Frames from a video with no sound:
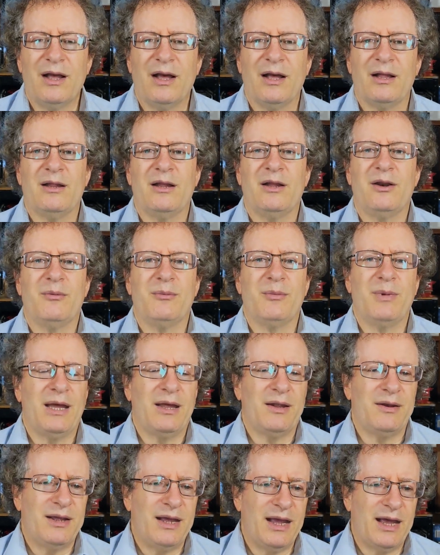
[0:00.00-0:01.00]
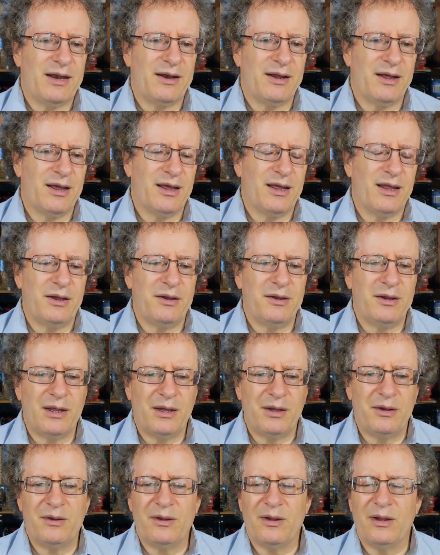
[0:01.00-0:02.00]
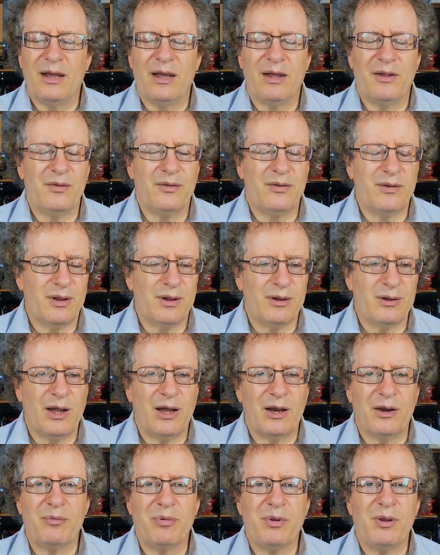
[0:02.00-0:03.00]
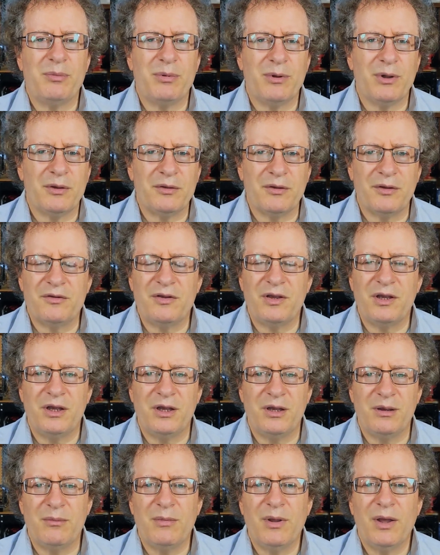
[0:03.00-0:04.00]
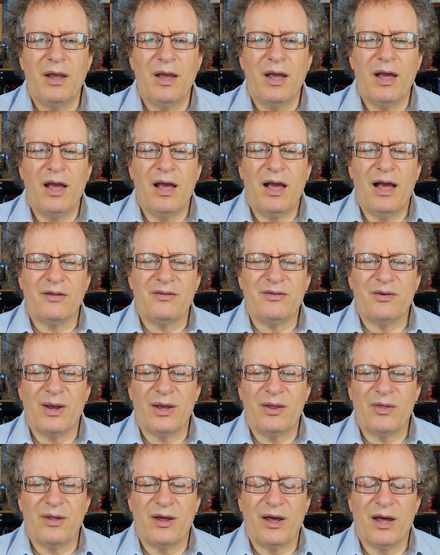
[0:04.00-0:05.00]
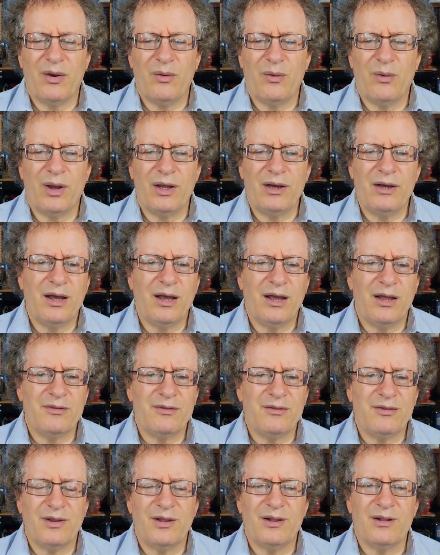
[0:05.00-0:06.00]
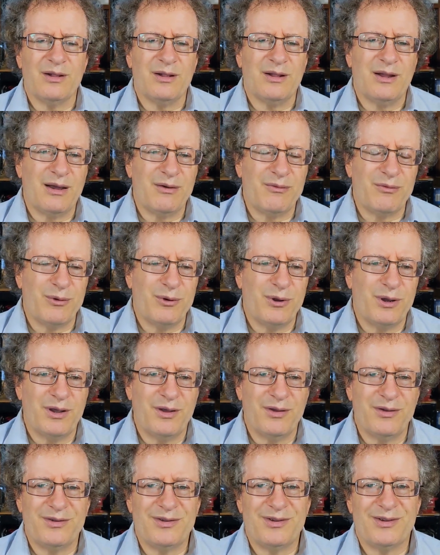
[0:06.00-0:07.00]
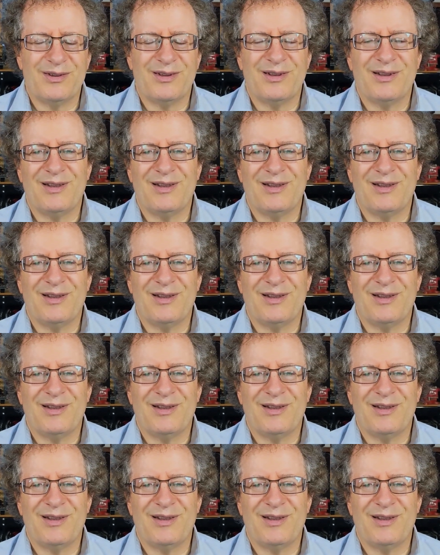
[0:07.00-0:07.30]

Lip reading: I later met Anna and a lot of people on the team. And so I thought, why not leverage